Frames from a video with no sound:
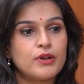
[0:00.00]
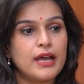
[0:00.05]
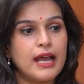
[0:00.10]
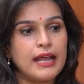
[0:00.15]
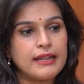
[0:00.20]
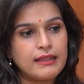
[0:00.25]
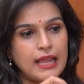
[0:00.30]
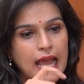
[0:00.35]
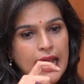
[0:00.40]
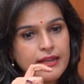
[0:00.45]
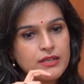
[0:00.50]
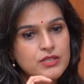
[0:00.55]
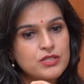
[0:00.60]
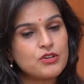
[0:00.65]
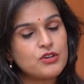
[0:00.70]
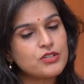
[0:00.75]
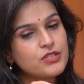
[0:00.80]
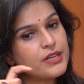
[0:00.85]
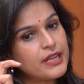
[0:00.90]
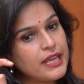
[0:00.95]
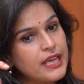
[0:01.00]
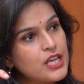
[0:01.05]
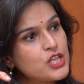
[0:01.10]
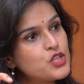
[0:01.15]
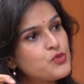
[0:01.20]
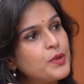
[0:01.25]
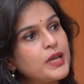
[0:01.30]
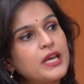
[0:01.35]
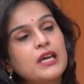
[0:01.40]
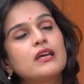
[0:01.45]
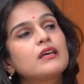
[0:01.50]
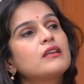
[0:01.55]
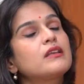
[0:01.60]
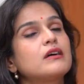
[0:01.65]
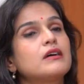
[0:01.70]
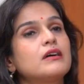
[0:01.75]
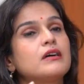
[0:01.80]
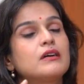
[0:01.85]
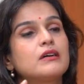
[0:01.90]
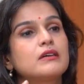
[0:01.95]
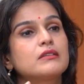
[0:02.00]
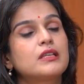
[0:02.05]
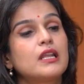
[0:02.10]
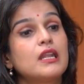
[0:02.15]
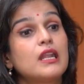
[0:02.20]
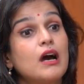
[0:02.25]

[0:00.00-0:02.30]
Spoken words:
at a certain age where the